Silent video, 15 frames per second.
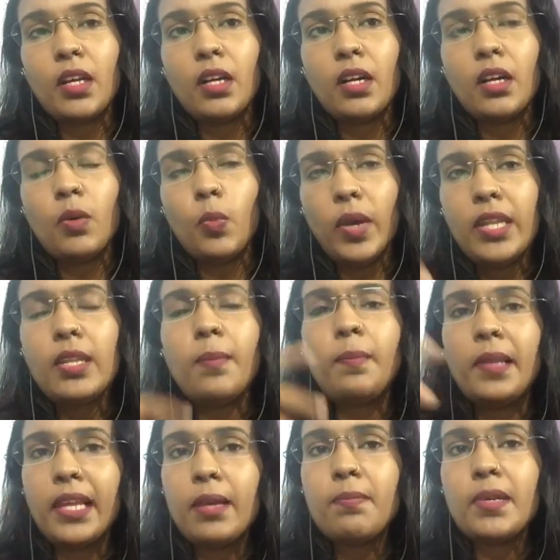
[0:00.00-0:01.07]
When the
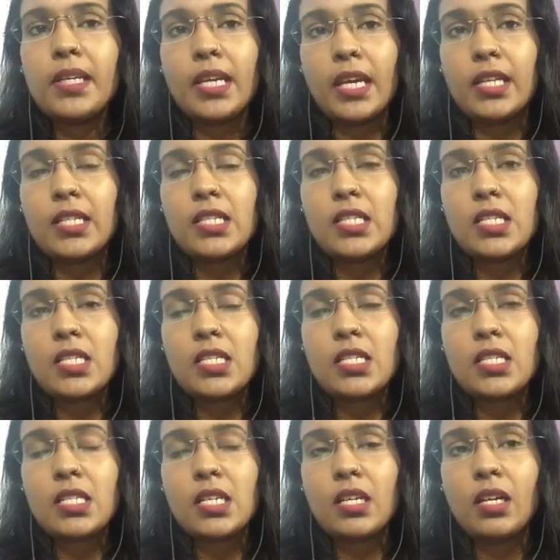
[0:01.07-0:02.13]
play begins,
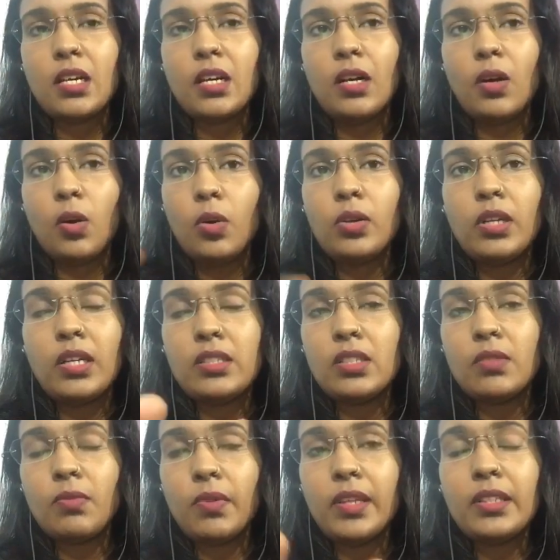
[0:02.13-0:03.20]

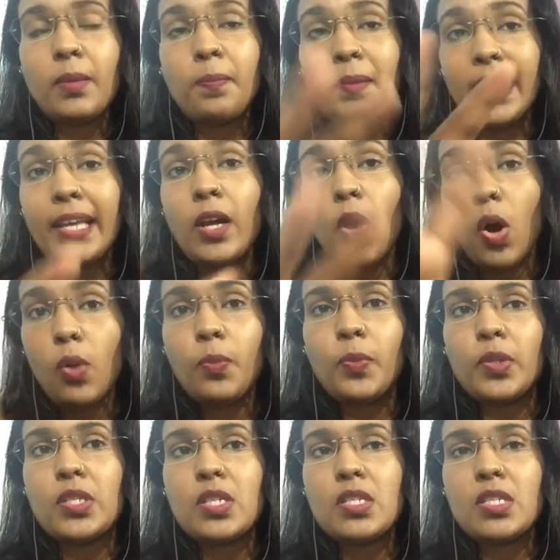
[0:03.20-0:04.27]
when the play
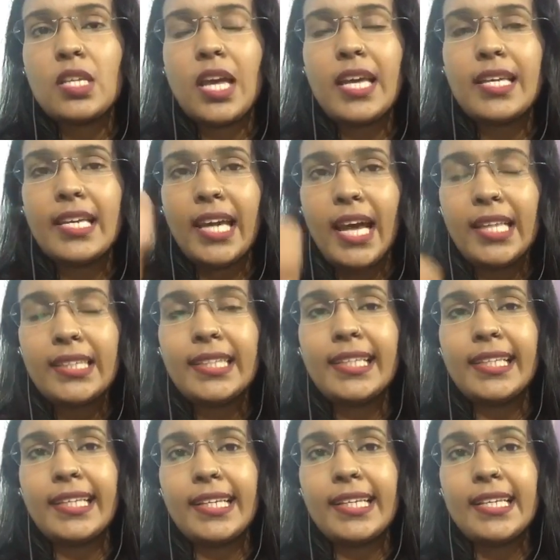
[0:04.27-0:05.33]
opens,
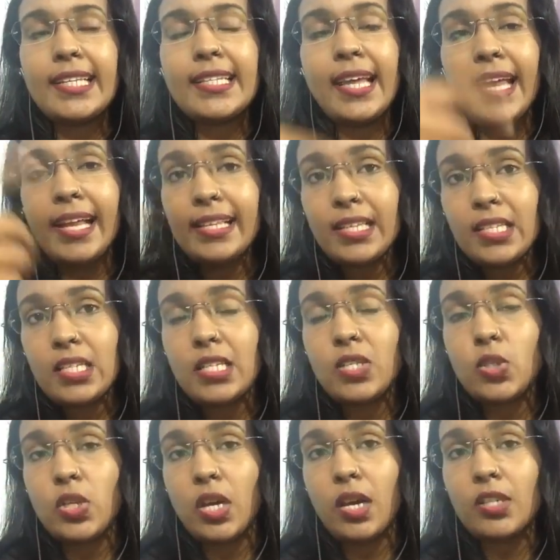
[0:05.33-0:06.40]
Kathleen, the elder
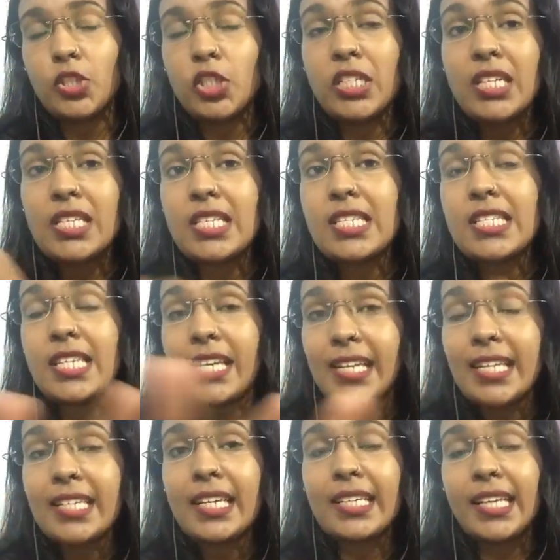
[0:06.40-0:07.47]
sister, she is
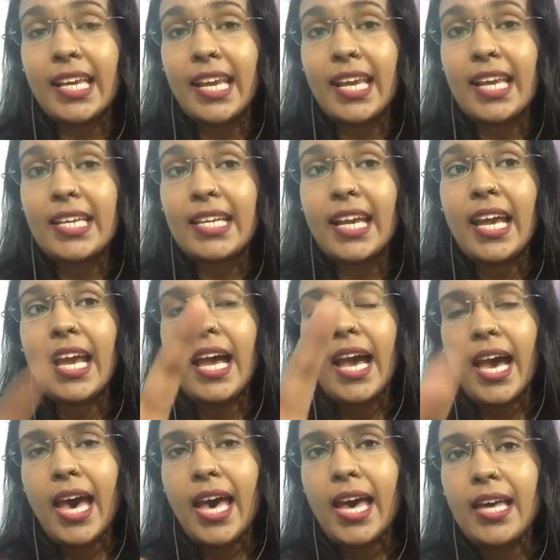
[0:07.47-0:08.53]
kneading a cake,
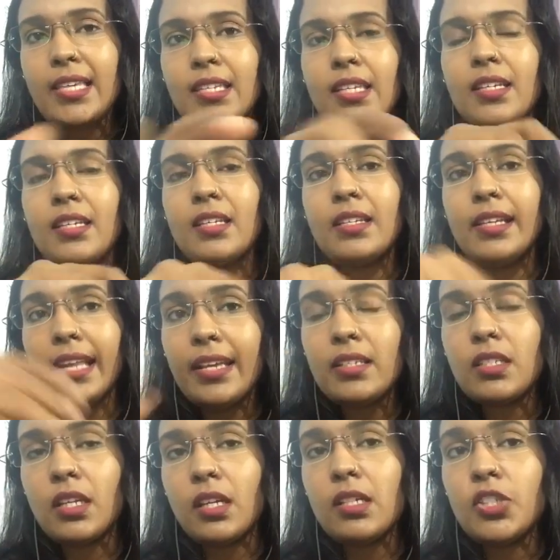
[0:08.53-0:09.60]
and
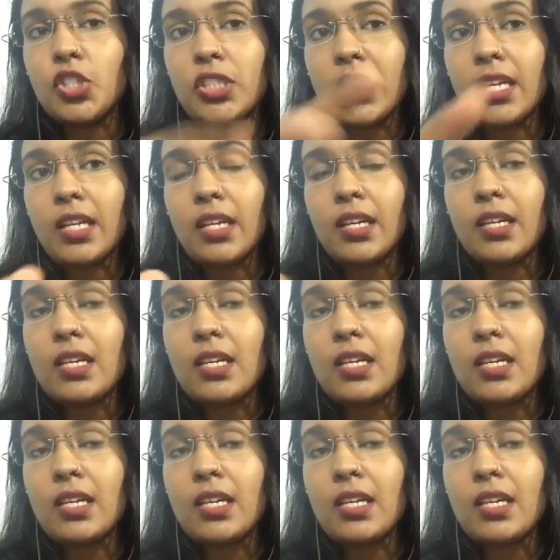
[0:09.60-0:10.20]
later she